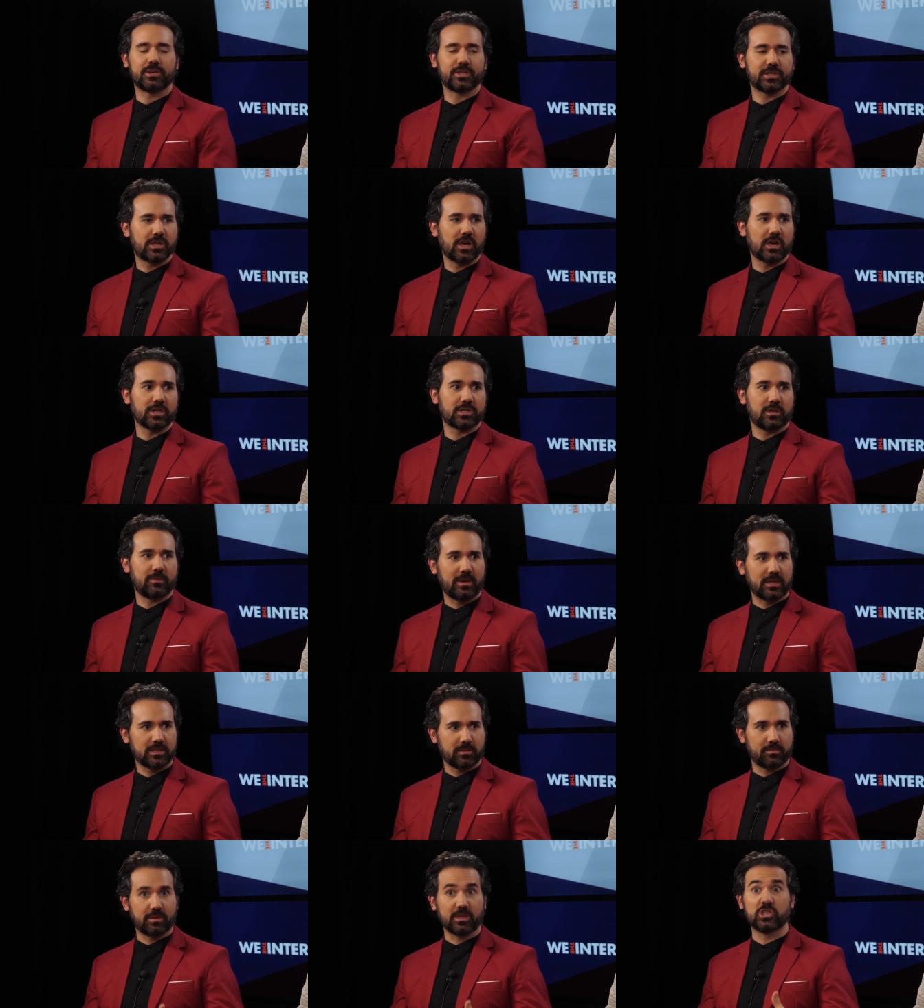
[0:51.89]
discussion about
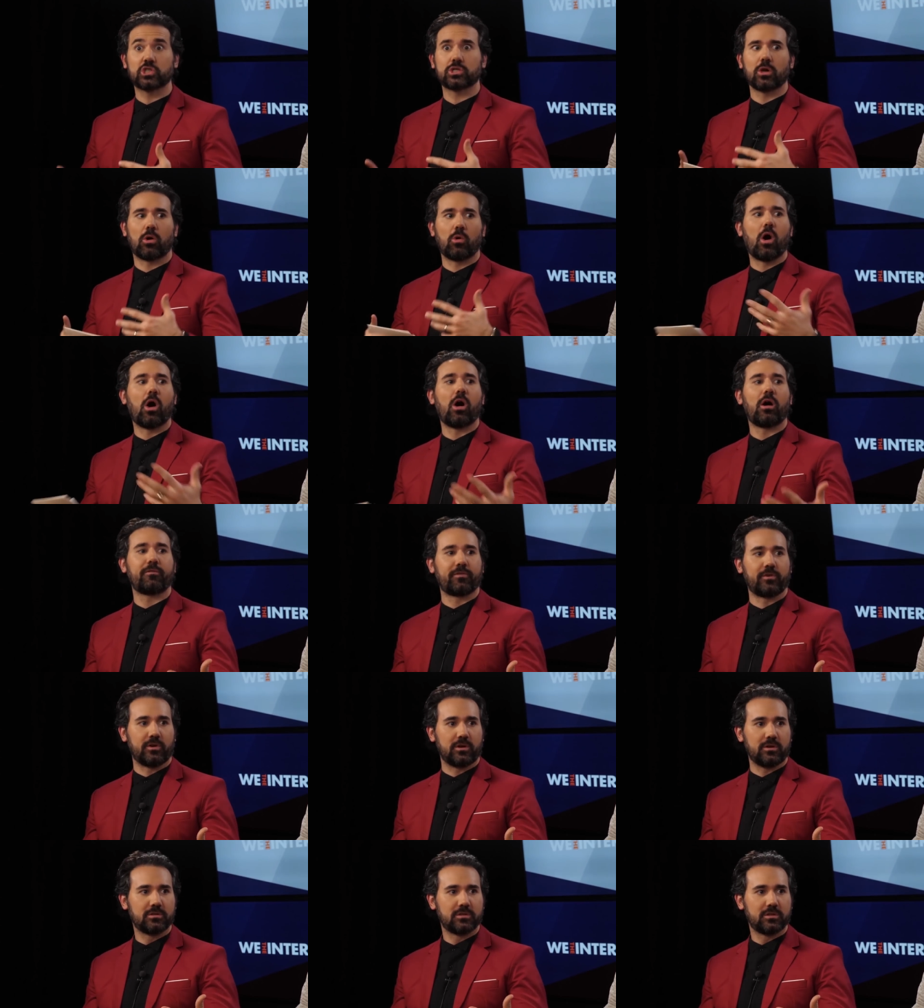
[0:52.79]
something so
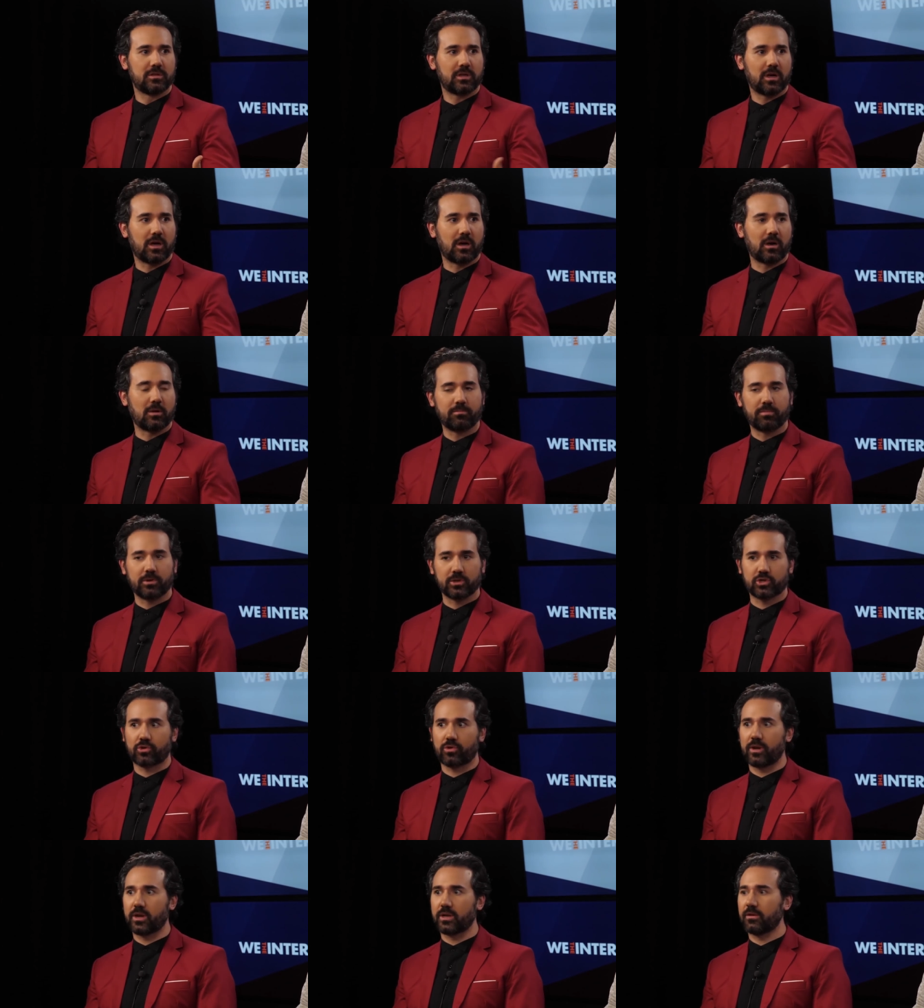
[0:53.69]
awful um, but
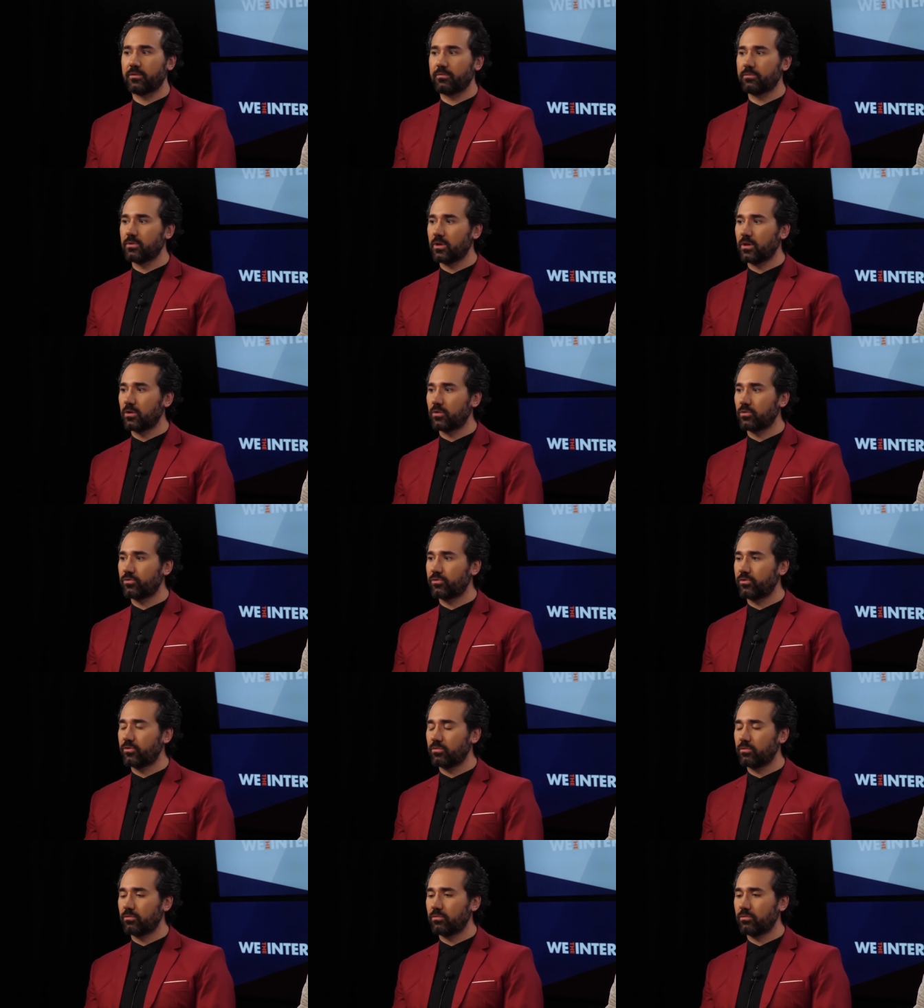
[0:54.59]
trying to you know
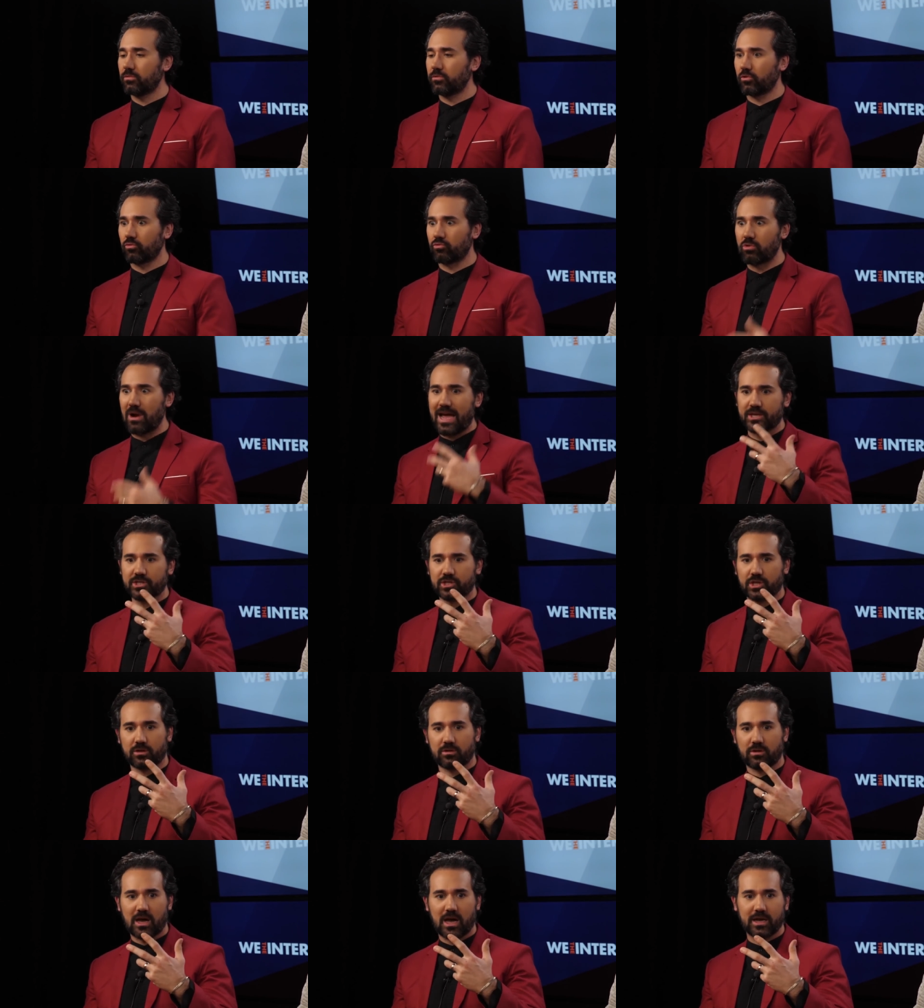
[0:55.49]
to to
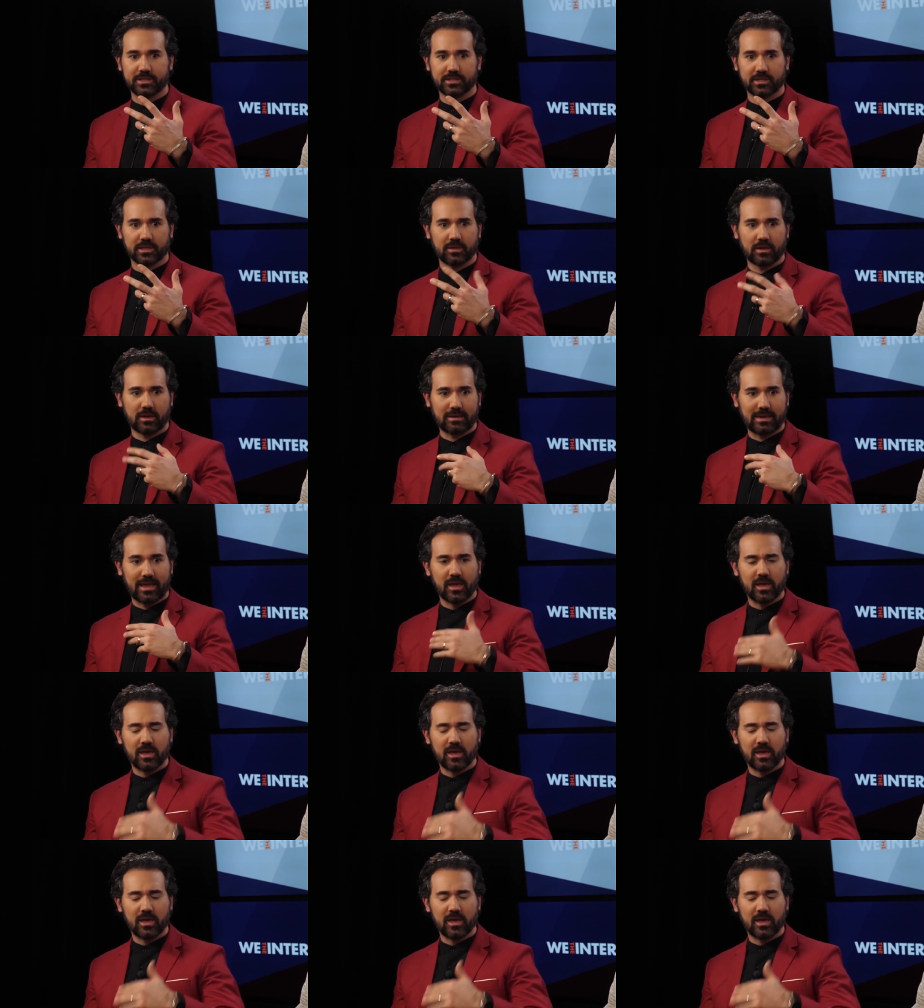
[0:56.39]
rationalize it and,